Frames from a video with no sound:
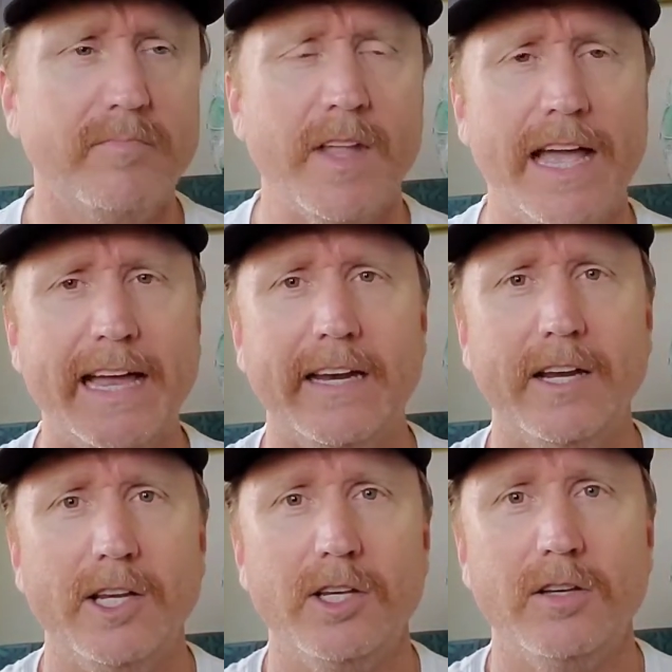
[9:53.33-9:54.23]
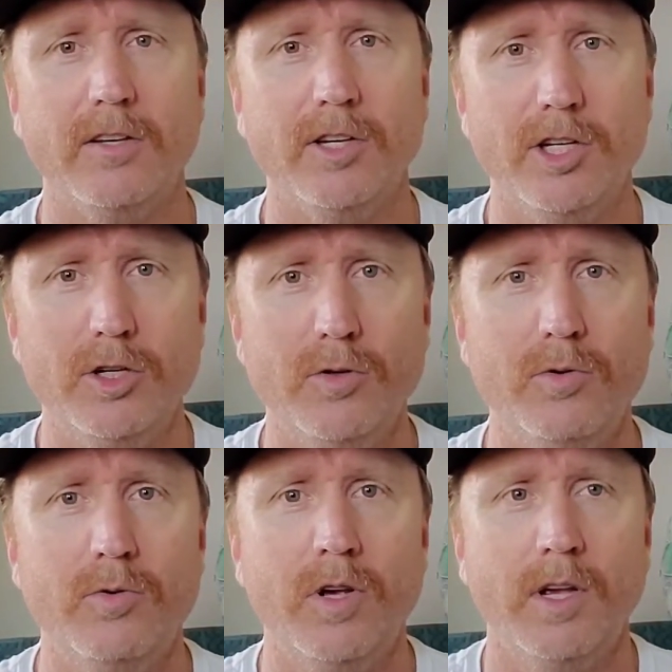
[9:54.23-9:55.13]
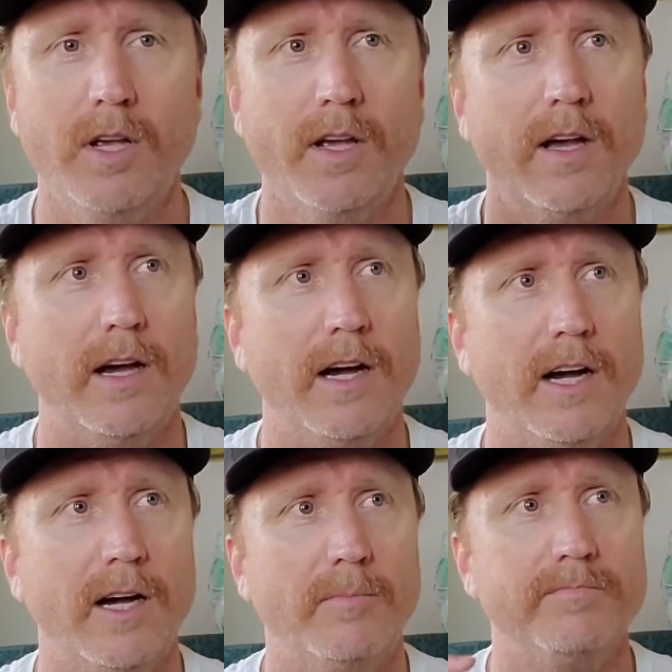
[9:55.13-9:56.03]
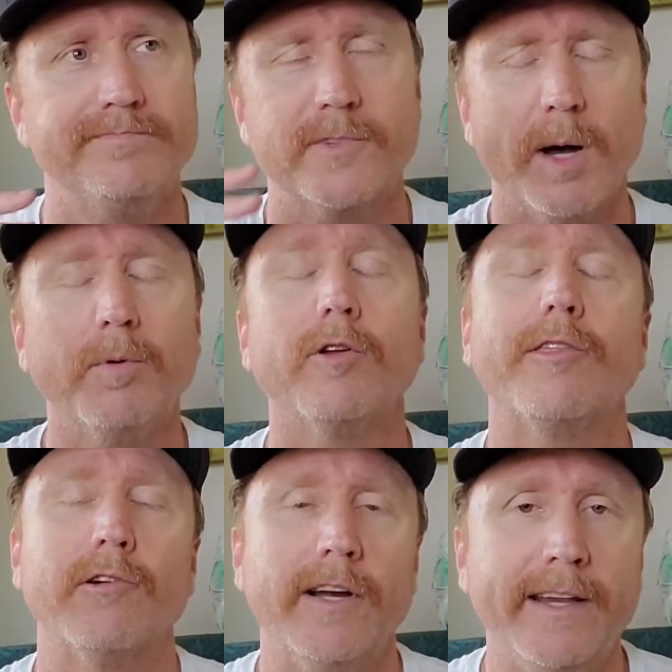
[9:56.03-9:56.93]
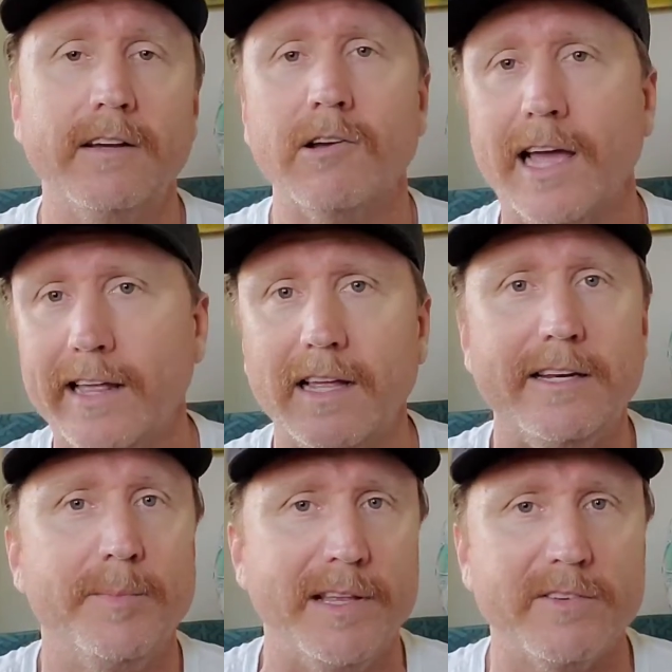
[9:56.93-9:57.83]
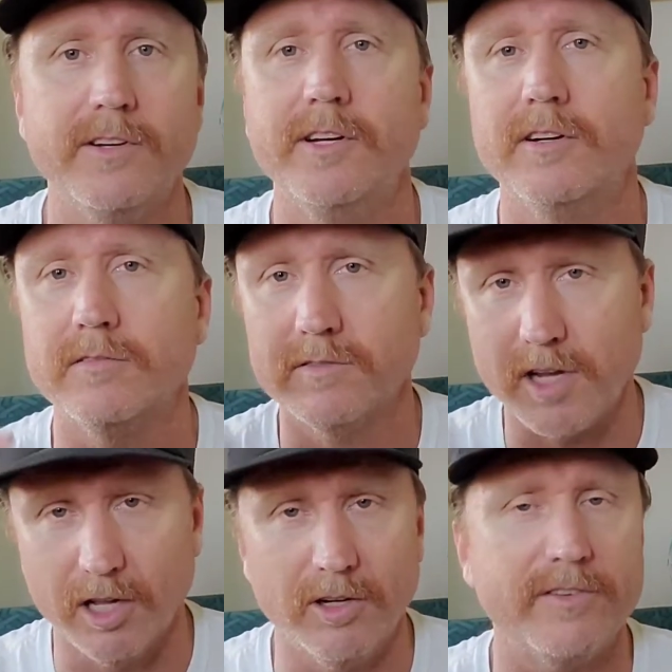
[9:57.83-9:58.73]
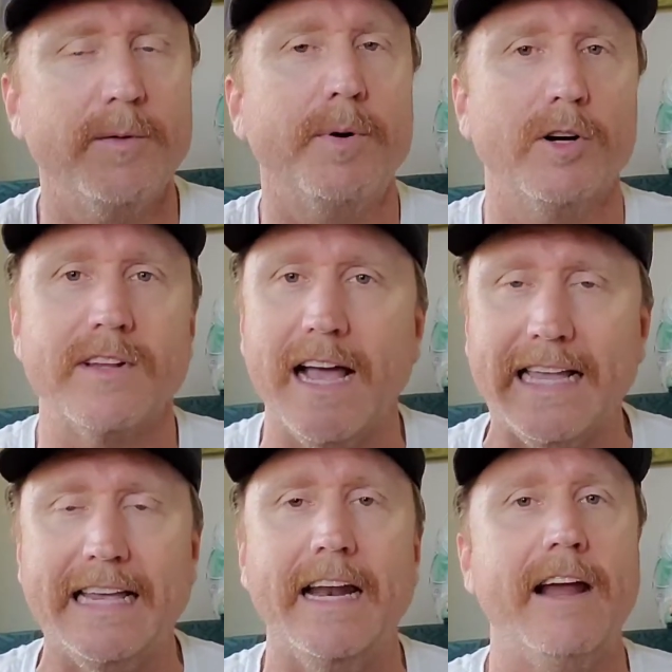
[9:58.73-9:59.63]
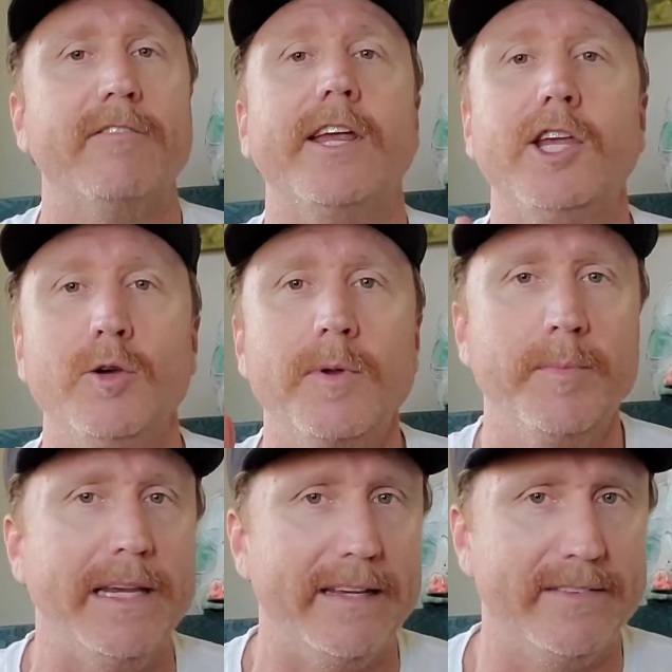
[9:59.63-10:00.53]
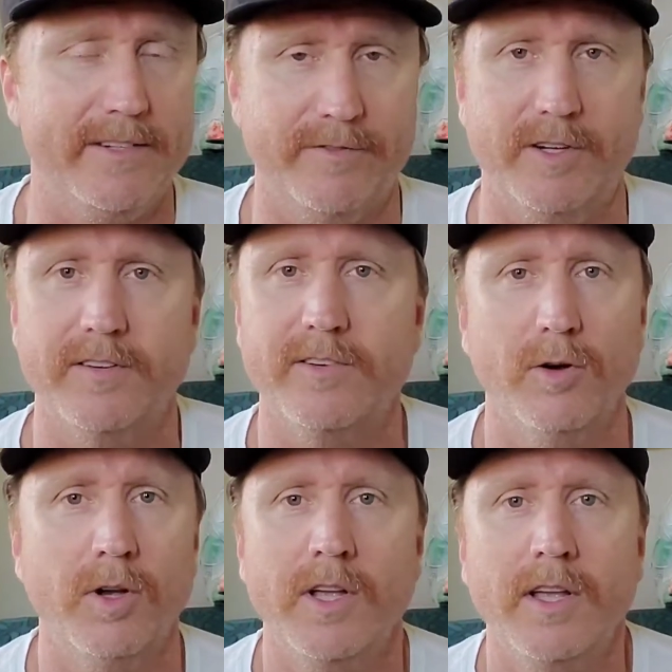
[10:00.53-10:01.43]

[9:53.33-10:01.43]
and you Couple or three. Okay, like depends on your tolerance and the person. I get it. Every human being is different, so